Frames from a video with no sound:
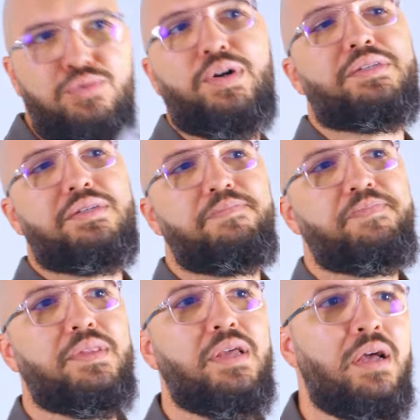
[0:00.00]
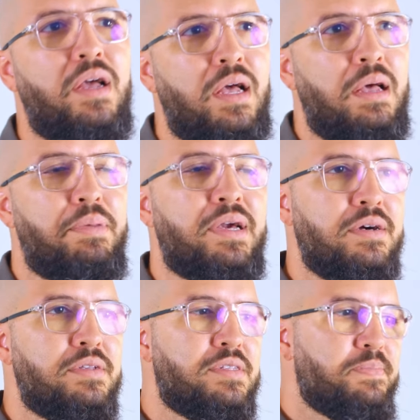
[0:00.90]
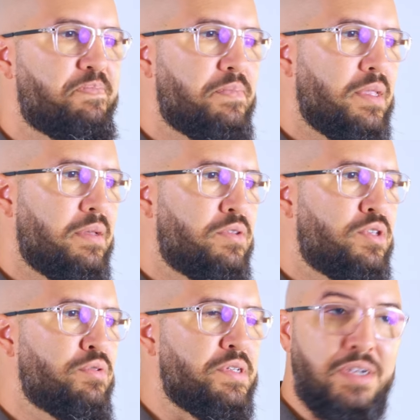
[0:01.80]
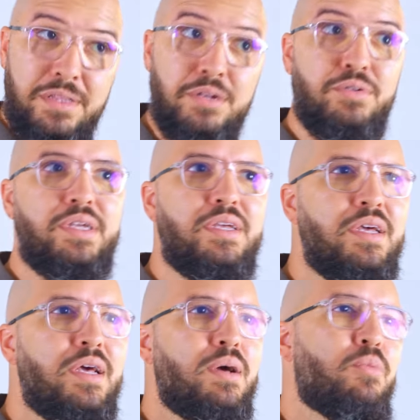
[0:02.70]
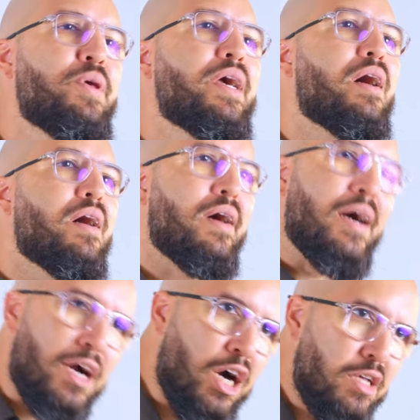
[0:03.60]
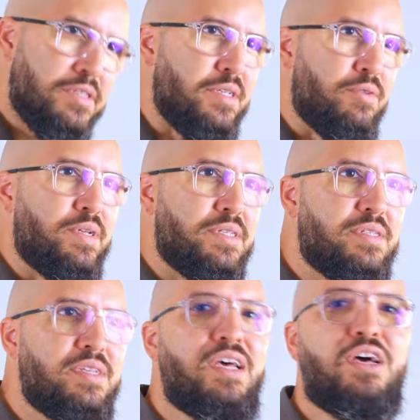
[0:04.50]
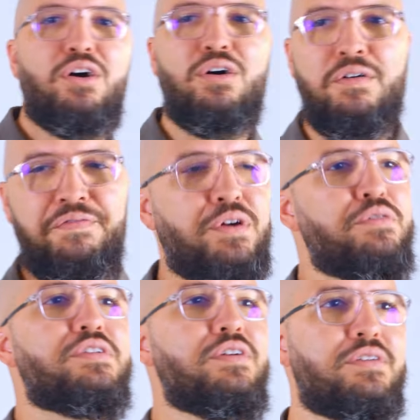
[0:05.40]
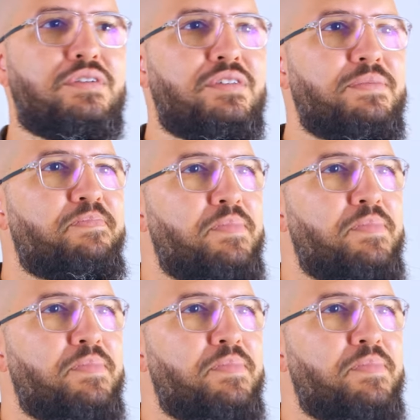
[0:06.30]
to us, because to a certain degree, we are a consequence of those churches.